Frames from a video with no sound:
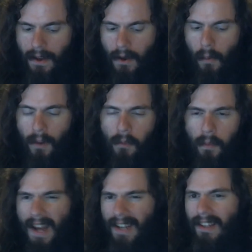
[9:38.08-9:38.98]
What's
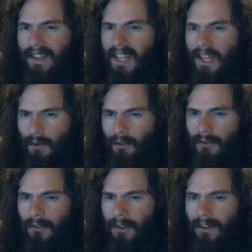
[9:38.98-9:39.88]
practically
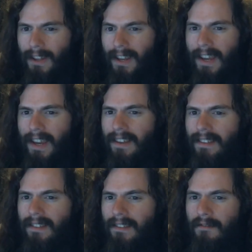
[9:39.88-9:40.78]
useful
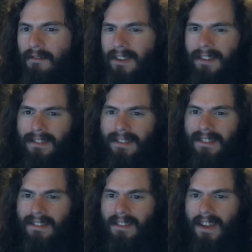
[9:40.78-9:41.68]
is, for
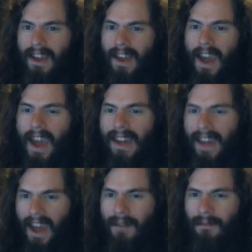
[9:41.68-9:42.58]
instance, a
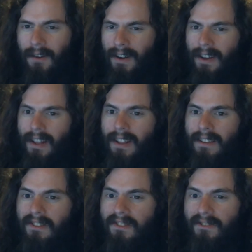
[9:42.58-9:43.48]
camera
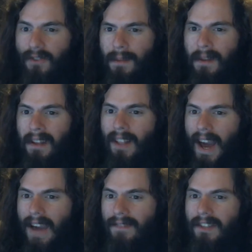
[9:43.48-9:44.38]
streaming
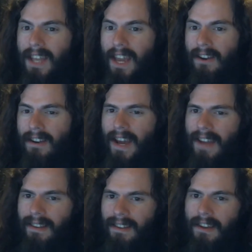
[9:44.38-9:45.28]
live to the
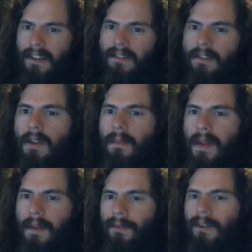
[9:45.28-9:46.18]
internet so that
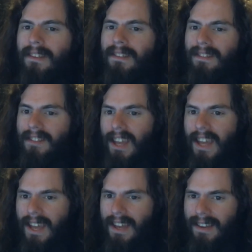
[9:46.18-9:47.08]
people can
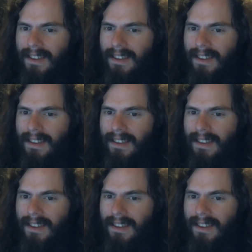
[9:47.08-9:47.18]
see,